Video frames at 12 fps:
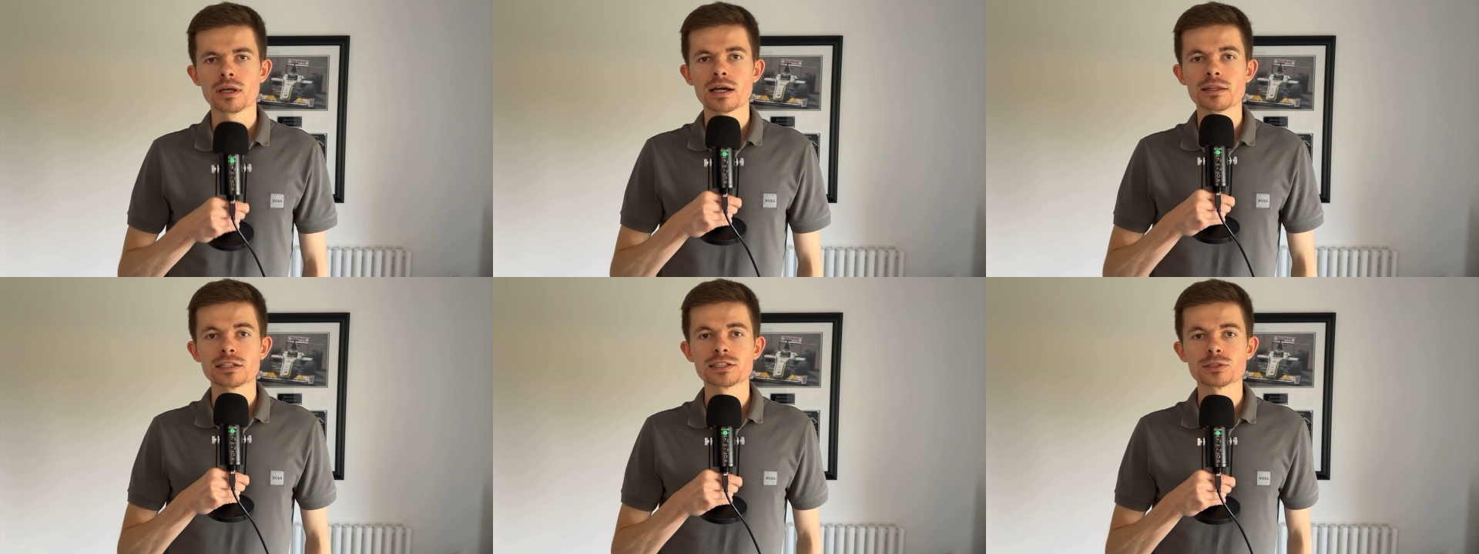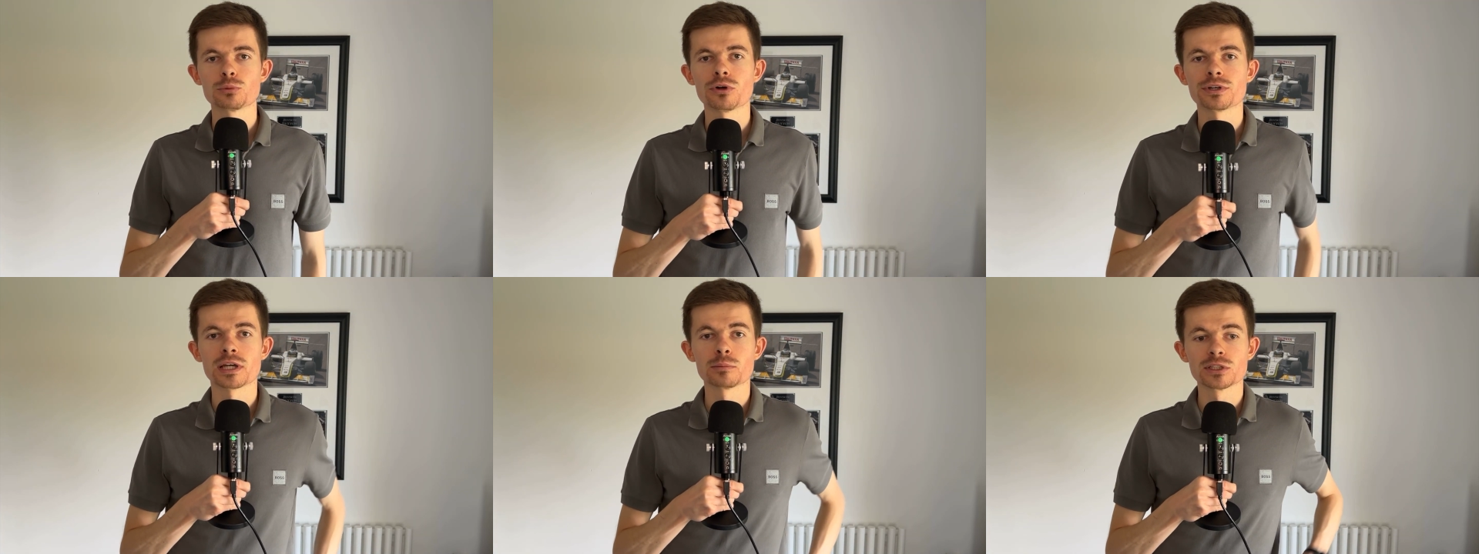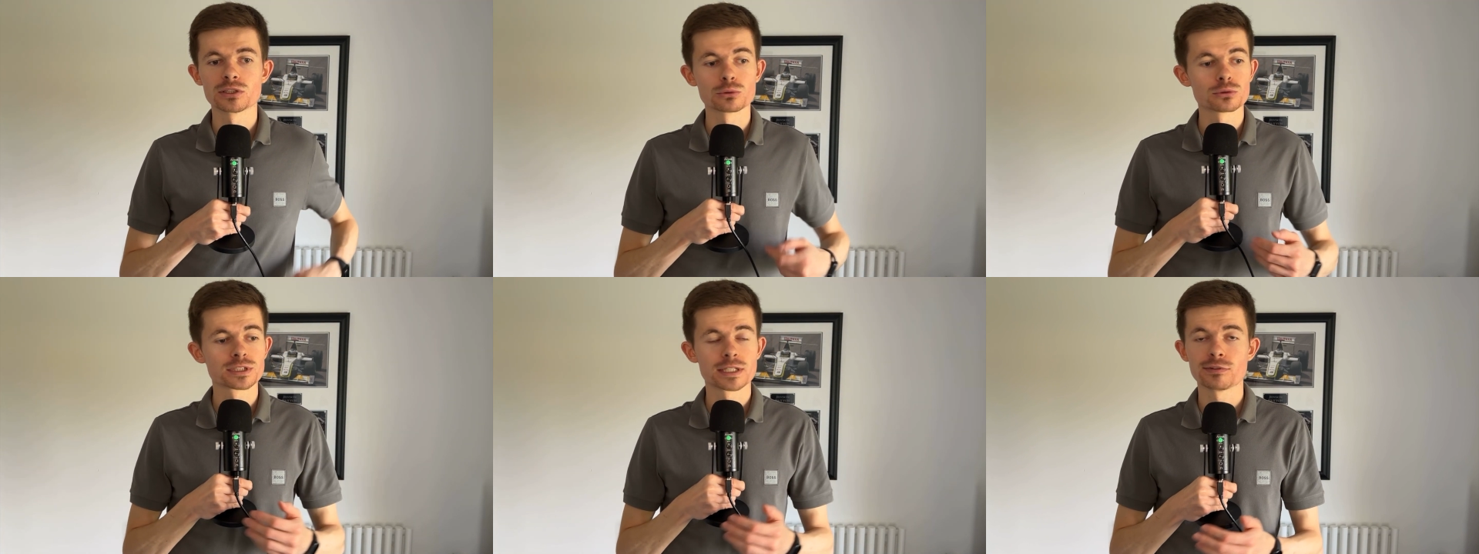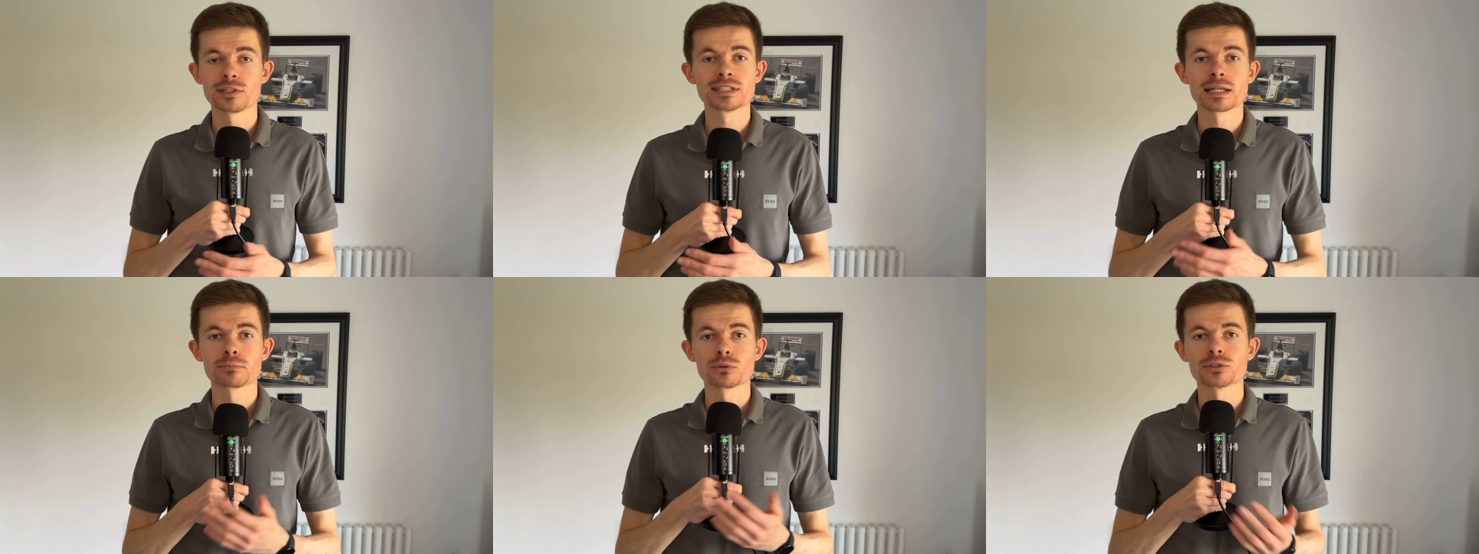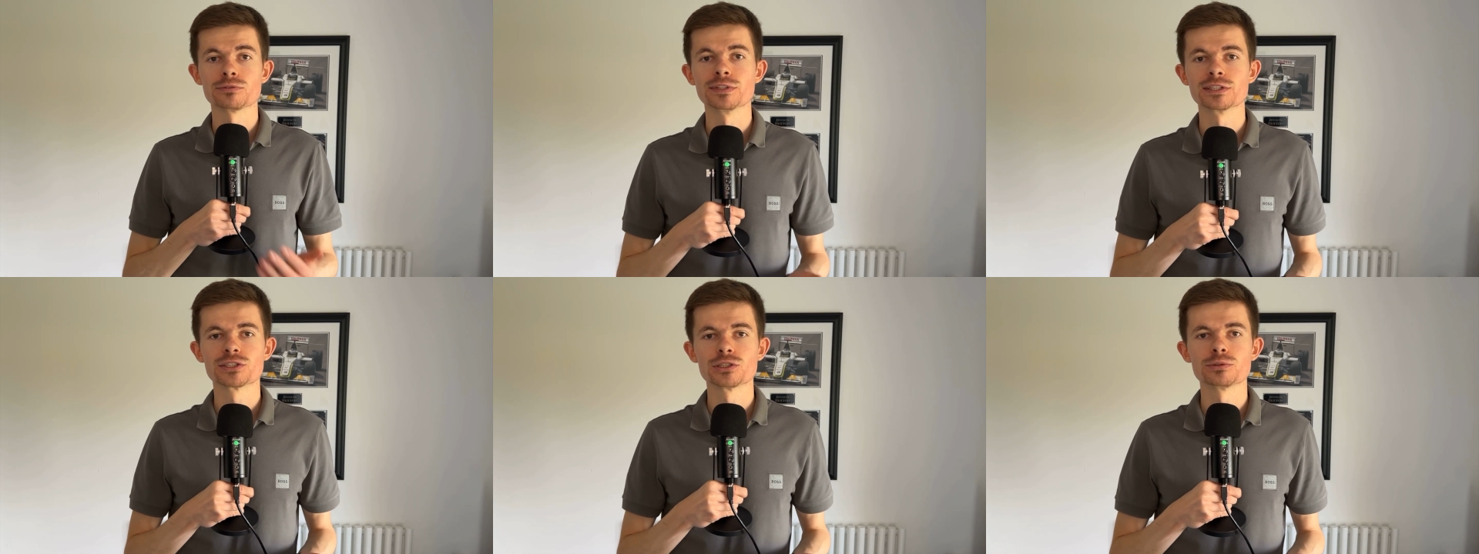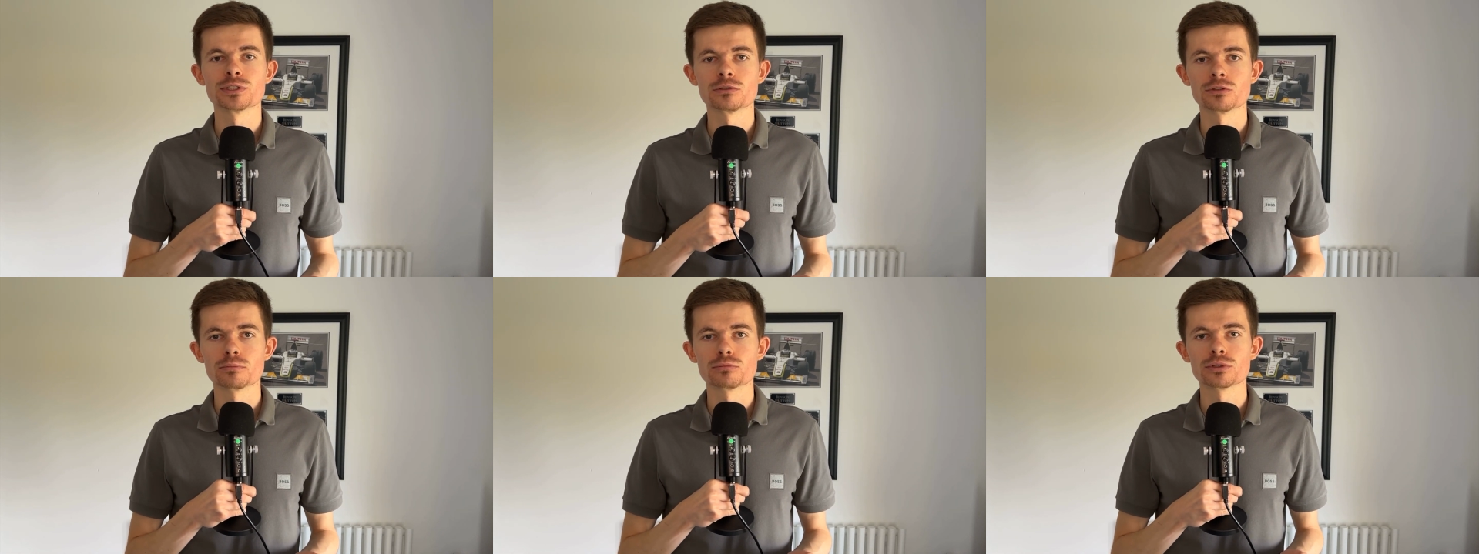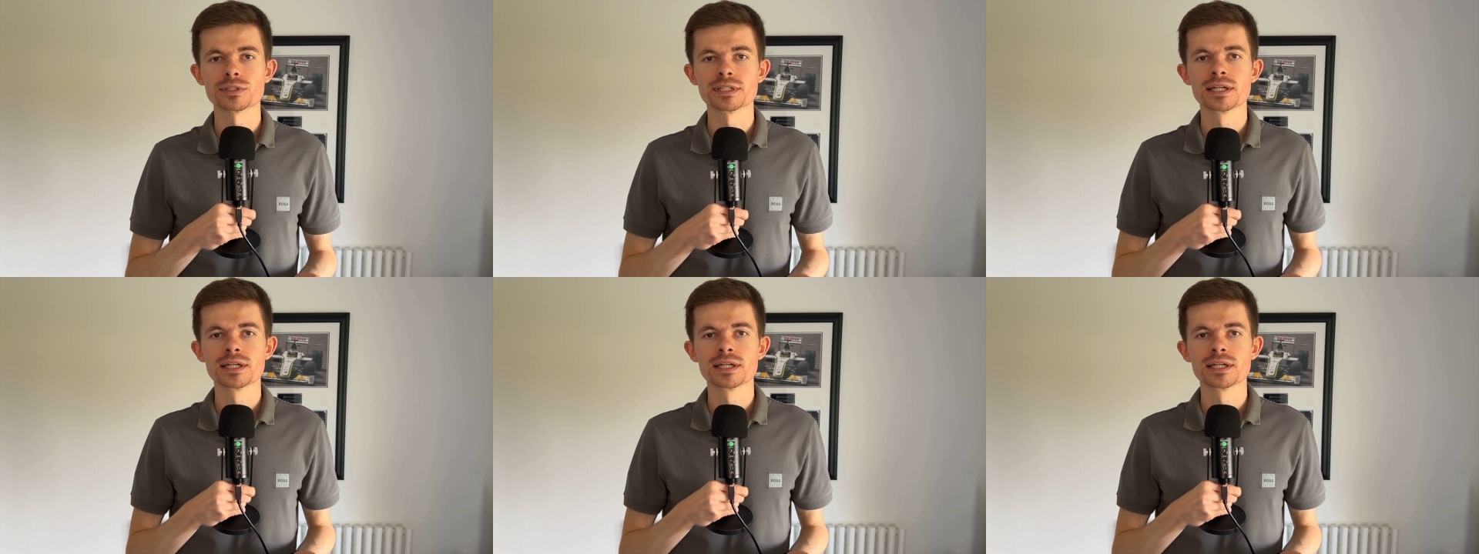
And this is why, and we saw several examples of this during the Grand Prix,